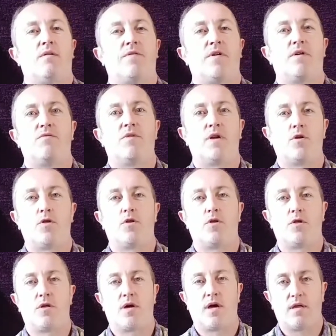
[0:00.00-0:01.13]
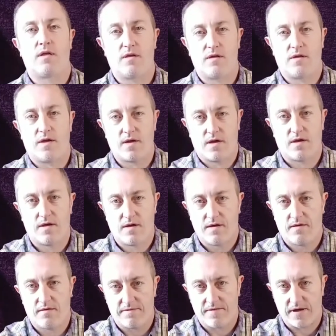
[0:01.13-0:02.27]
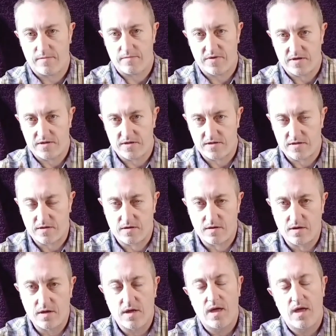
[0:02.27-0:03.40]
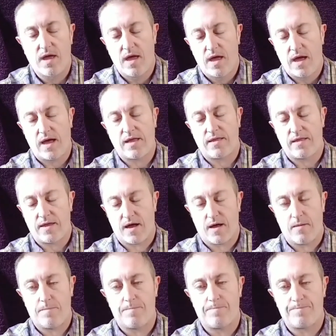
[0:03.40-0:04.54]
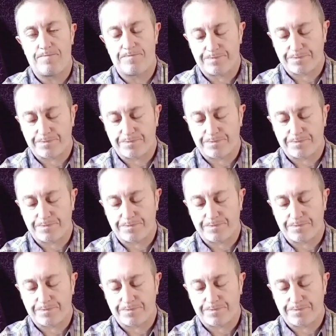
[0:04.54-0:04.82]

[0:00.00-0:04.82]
rich and famous. And